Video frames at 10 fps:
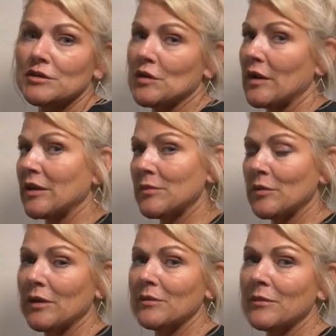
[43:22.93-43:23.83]
So I can be
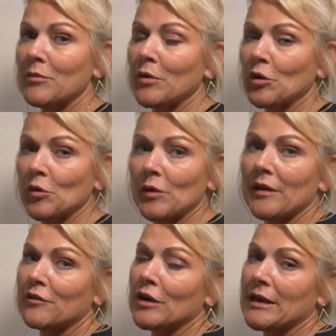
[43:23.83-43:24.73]
reading my book or
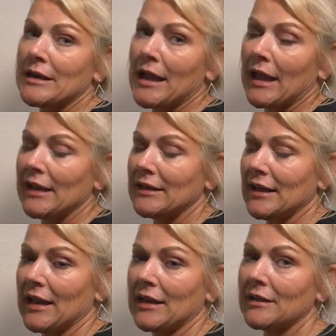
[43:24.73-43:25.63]
whatever at night,
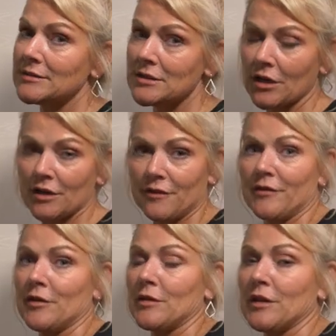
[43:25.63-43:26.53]
and it's not going to
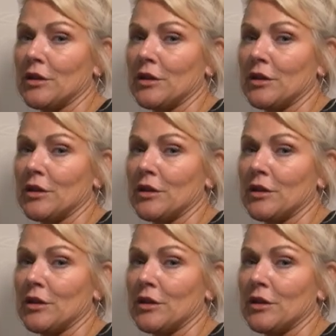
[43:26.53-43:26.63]
interfere with